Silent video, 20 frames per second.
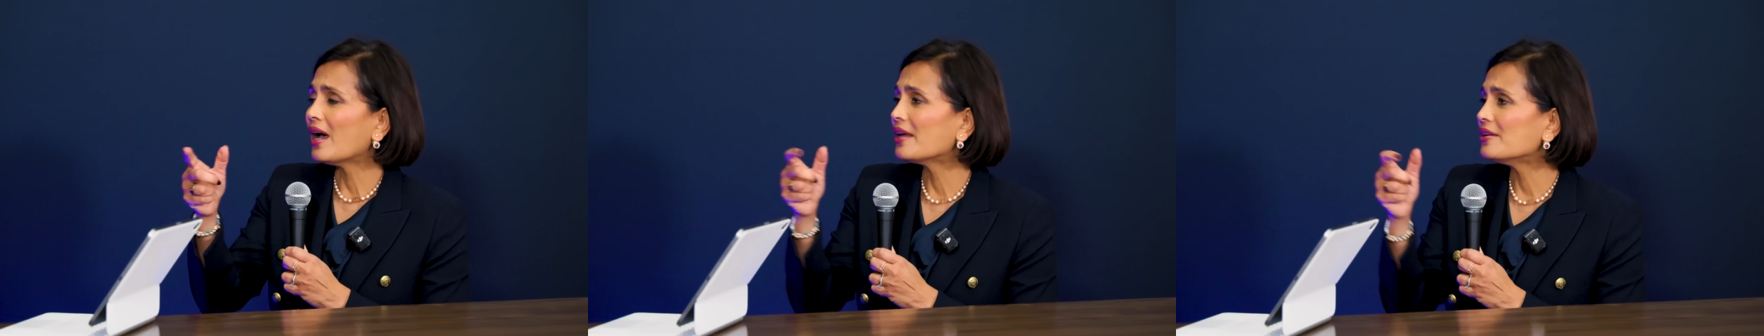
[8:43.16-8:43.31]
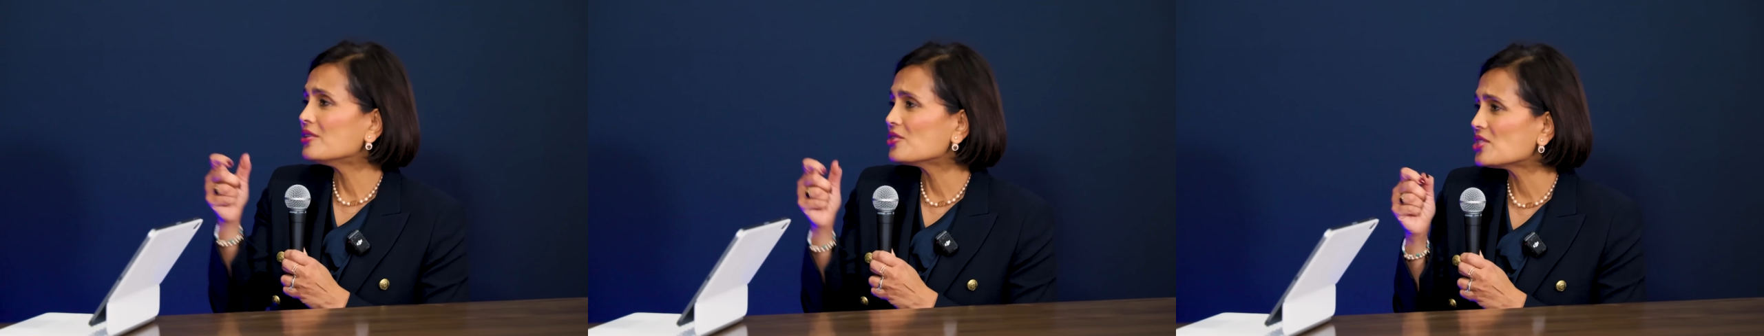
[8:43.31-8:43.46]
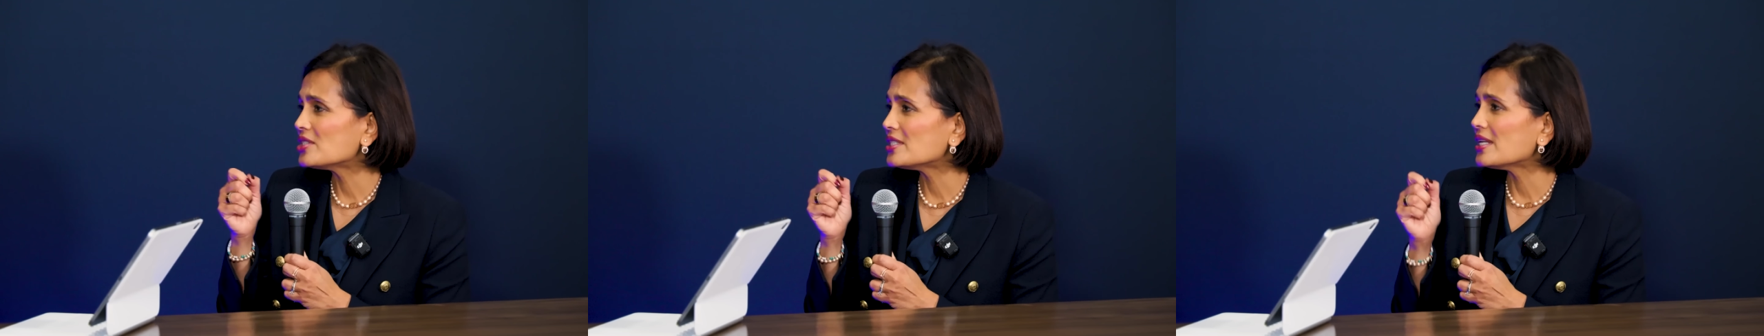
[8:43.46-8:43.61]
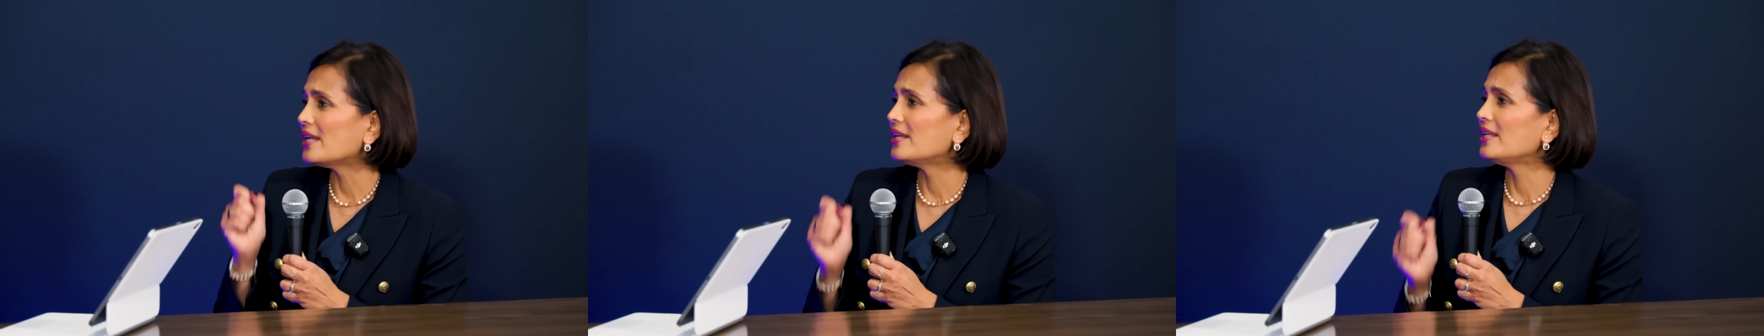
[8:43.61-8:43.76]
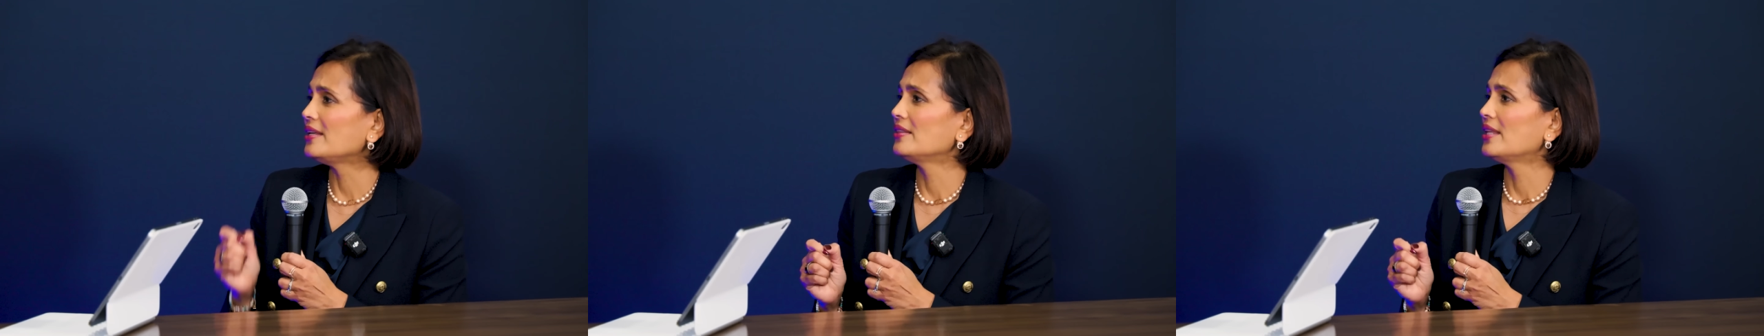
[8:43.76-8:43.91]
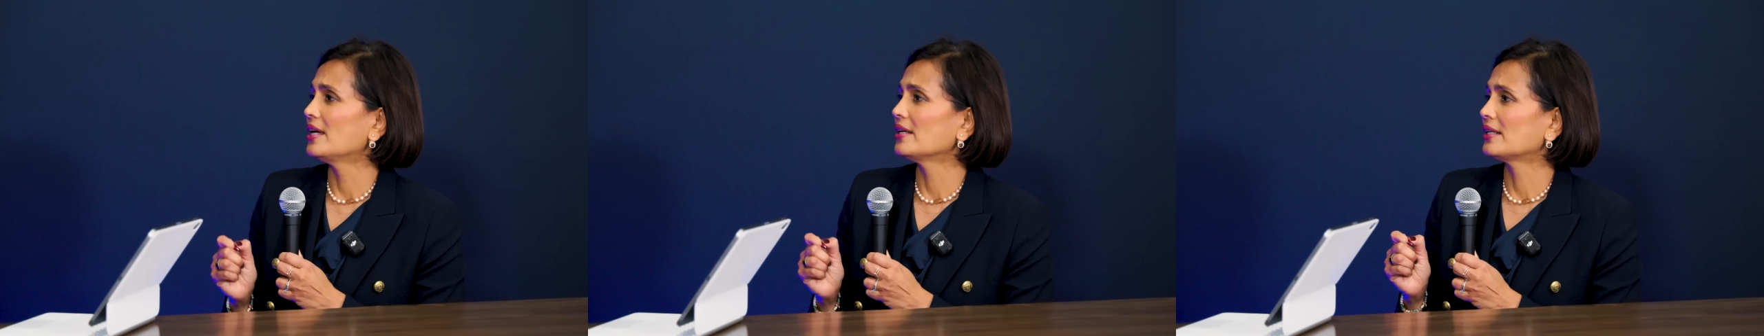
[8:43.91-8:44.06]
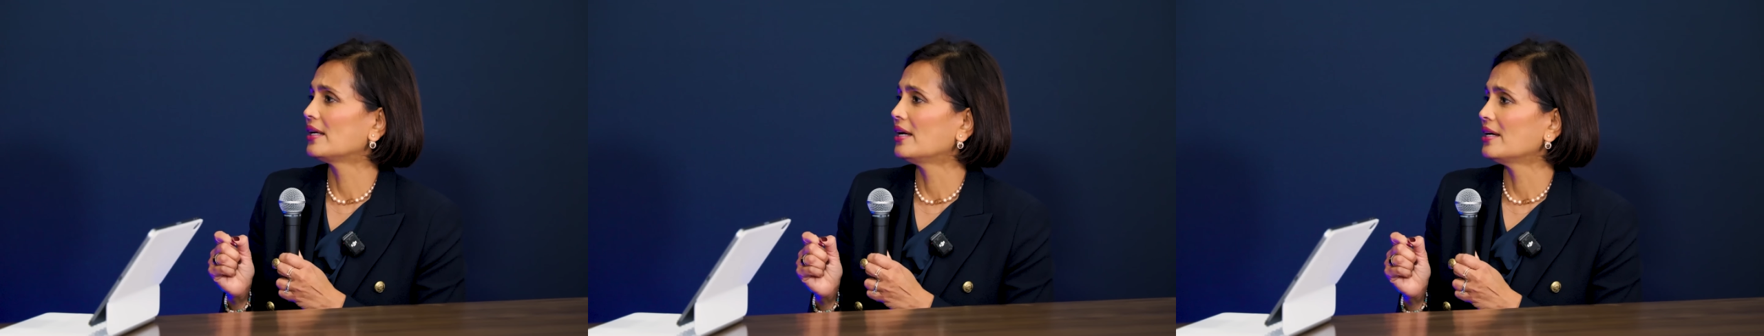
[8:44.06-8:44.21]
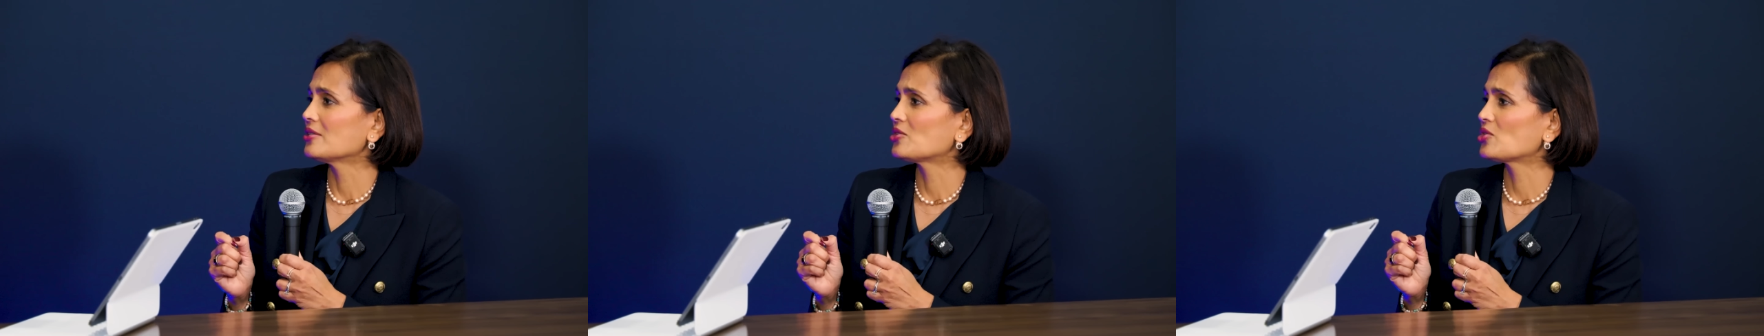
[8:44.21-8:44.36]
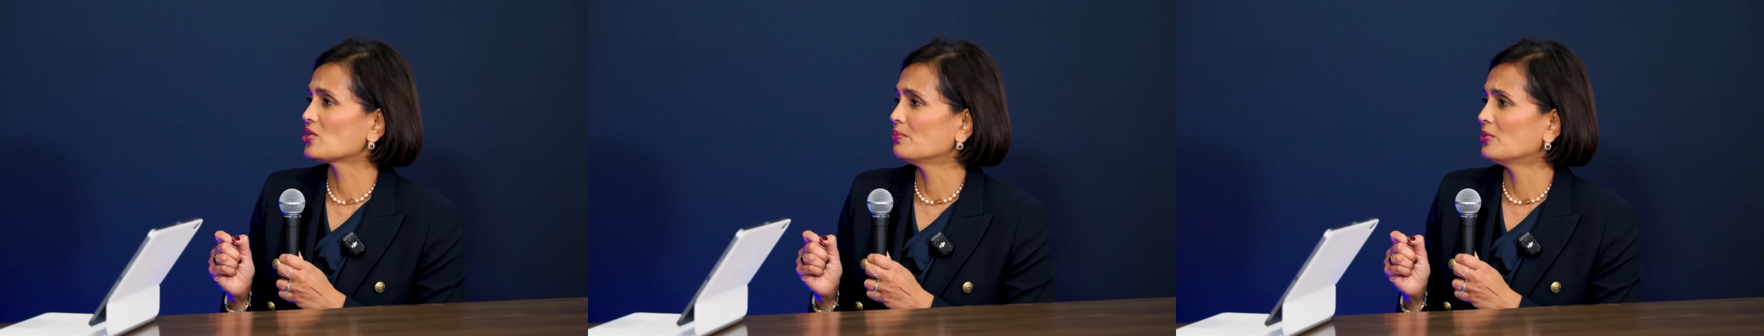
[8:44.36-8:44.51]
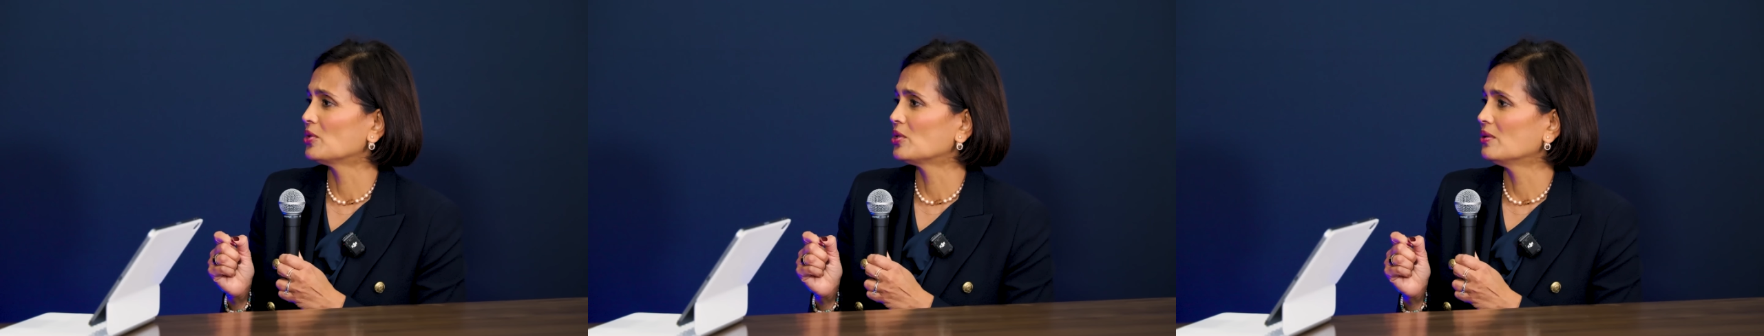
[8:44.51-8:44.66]
understanding that
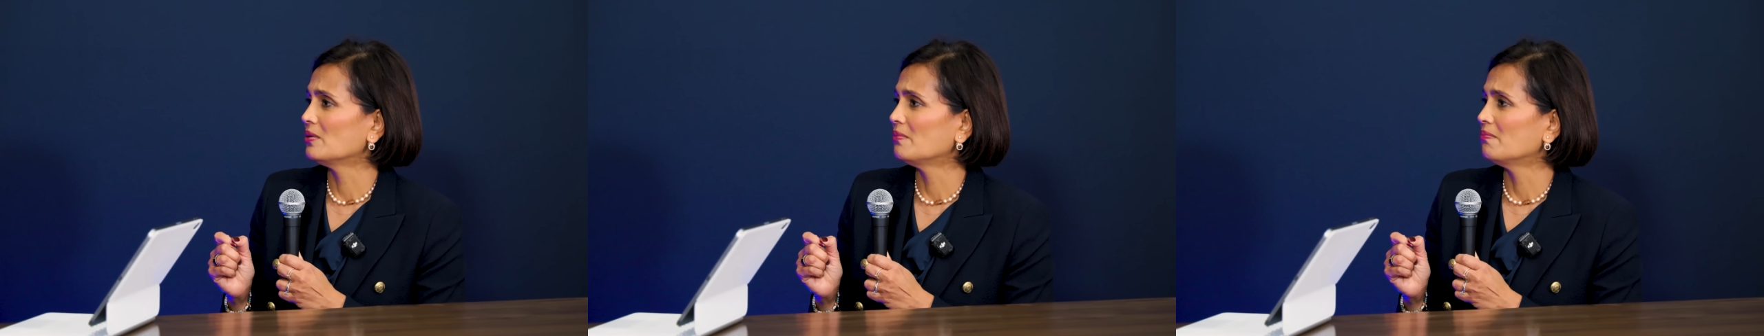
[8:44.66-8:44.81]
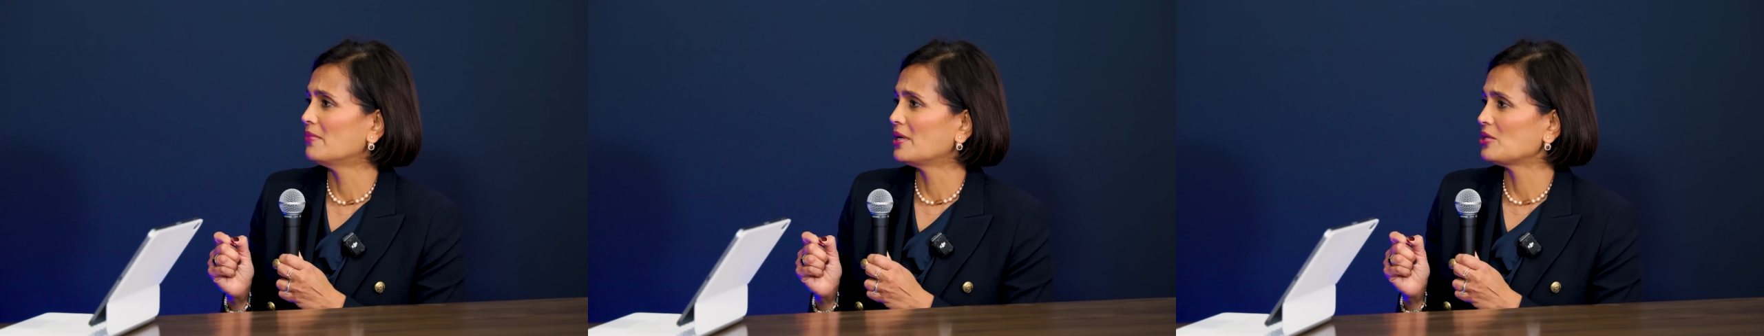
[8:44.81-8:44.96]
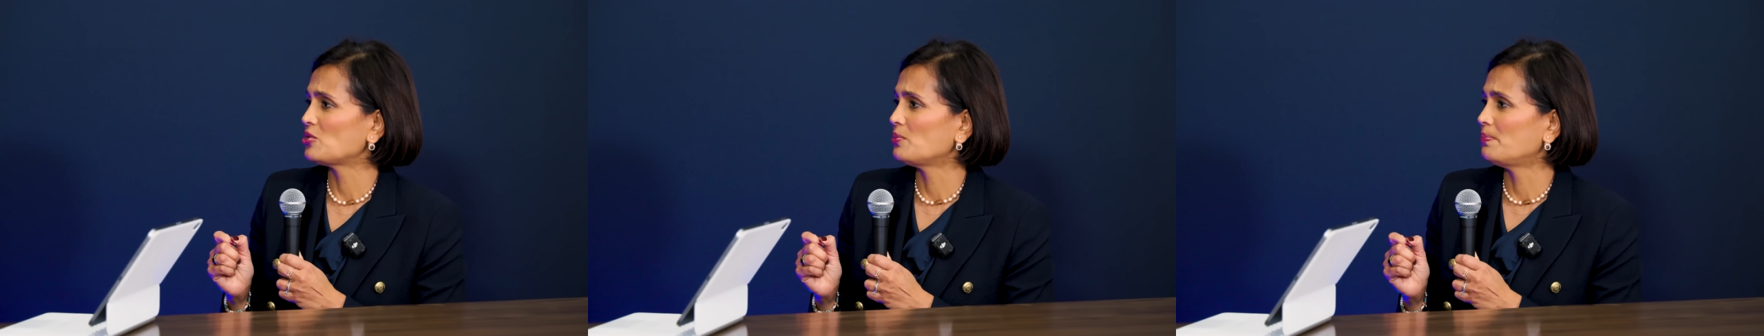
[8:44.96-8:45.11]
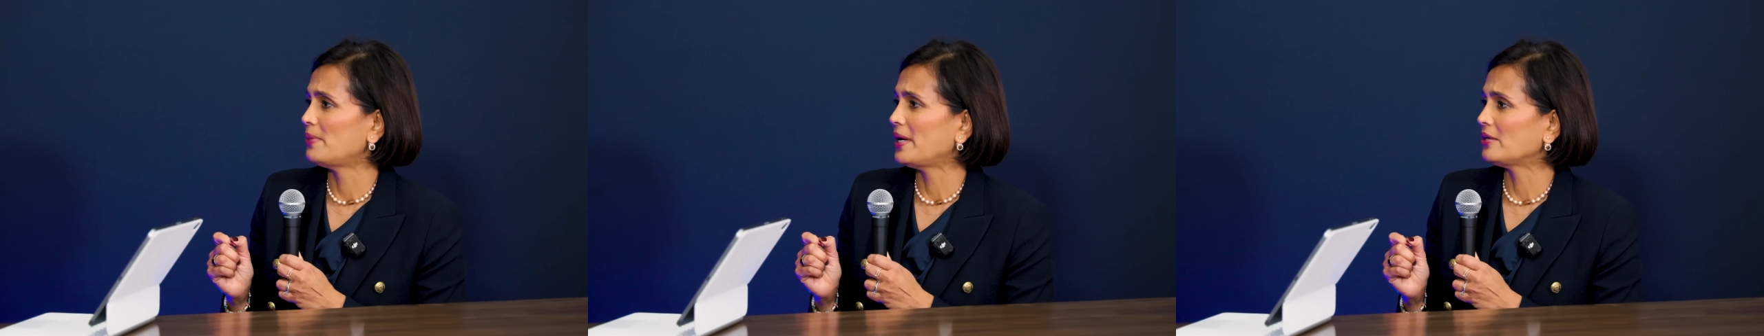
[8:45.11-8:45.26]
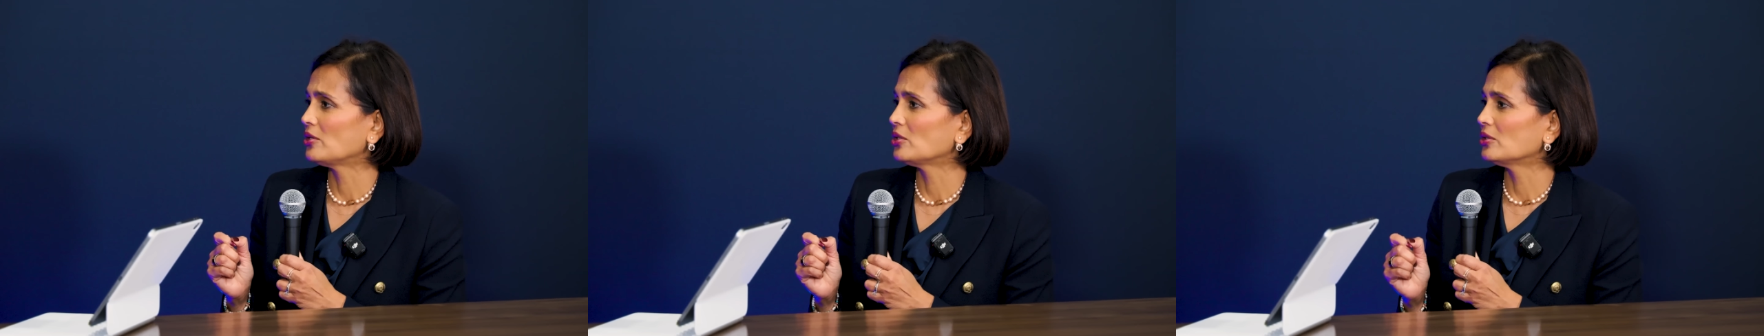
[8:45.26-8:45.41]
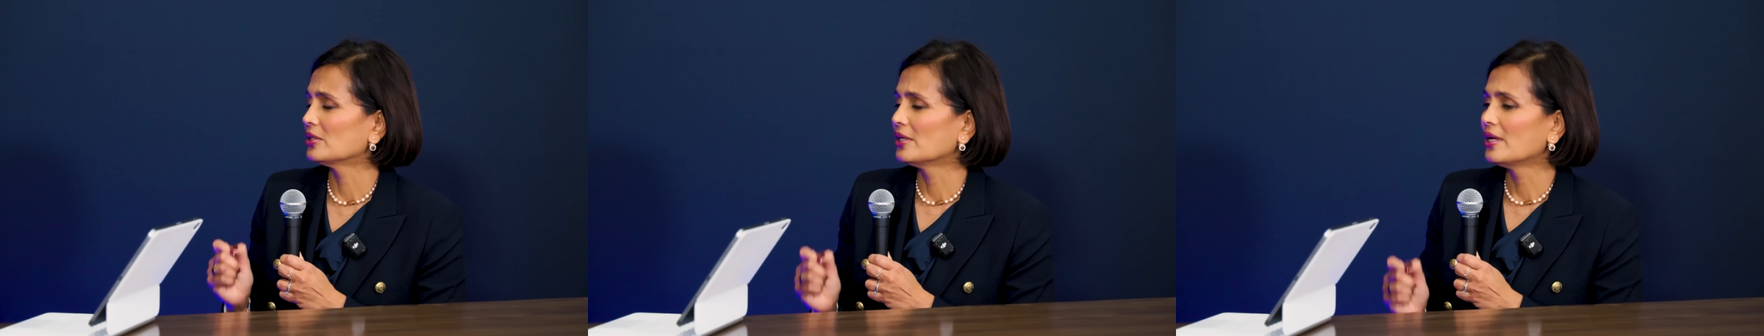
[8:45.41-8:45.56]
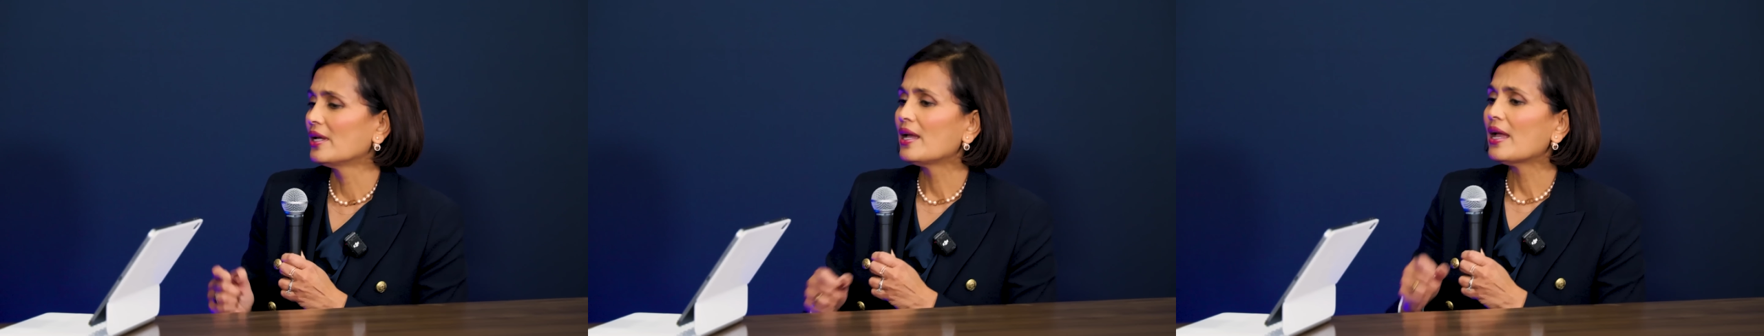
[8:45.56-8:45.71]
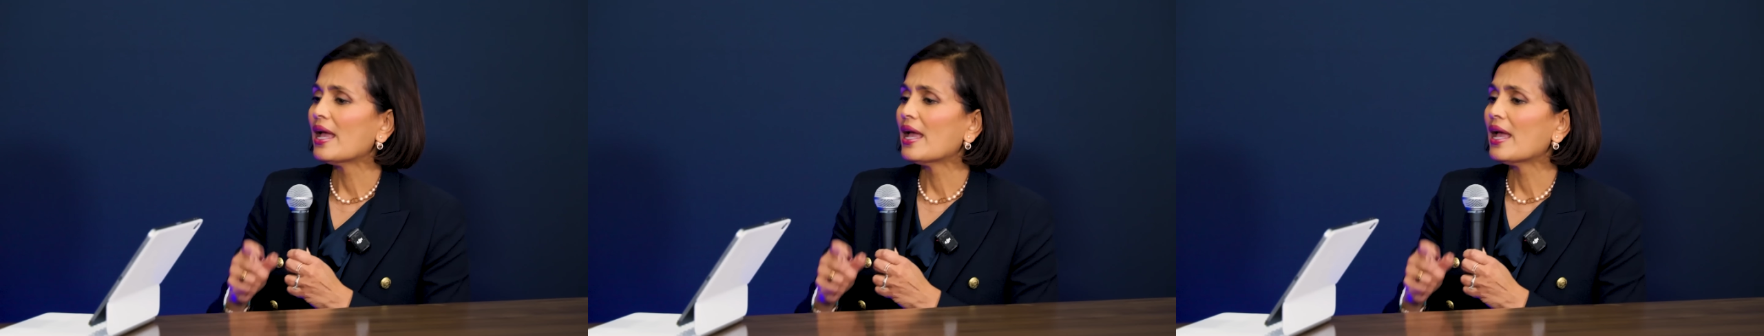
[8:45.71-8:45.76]
customer much better.